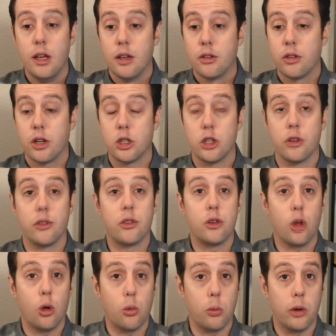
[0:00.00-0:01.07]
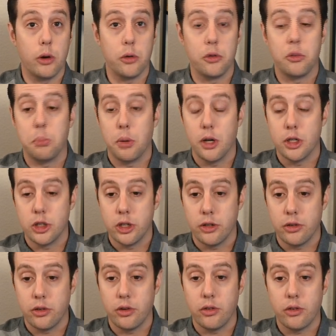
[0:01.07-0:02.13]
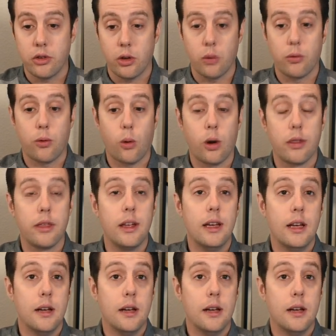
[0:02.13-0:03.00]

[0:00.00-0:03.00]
such as toll roads, bridges, and so forth.